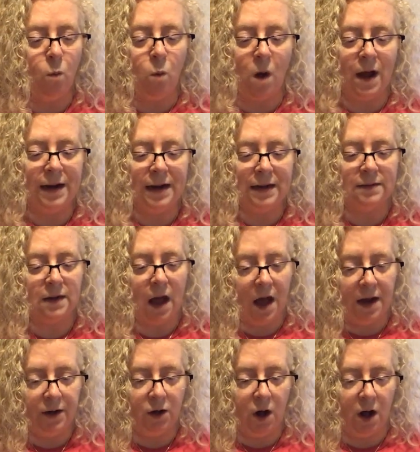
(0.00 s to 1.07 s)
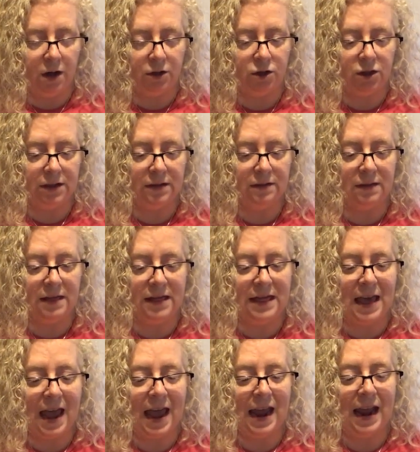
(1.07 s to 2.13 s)
If one is
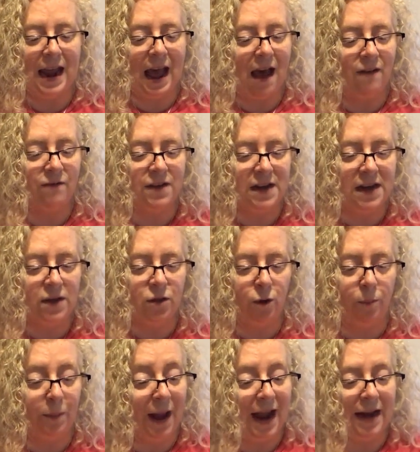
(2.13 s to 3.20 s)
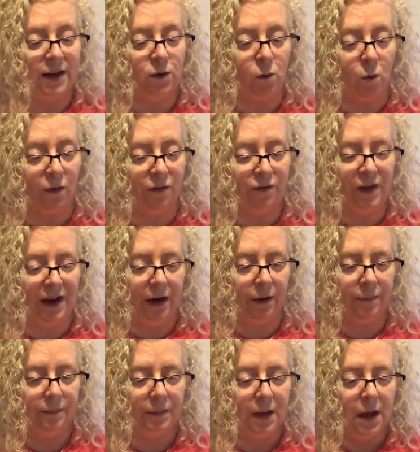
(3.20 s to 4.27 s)
unconscious, they have neither
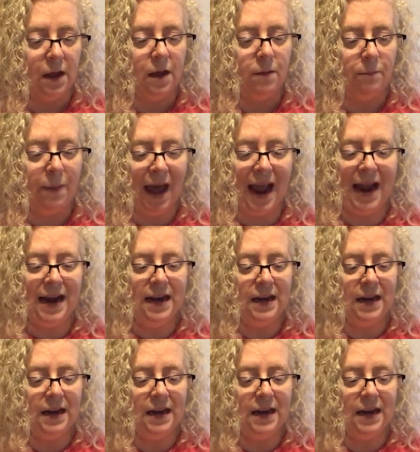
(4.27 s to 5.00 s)
pain nor fear.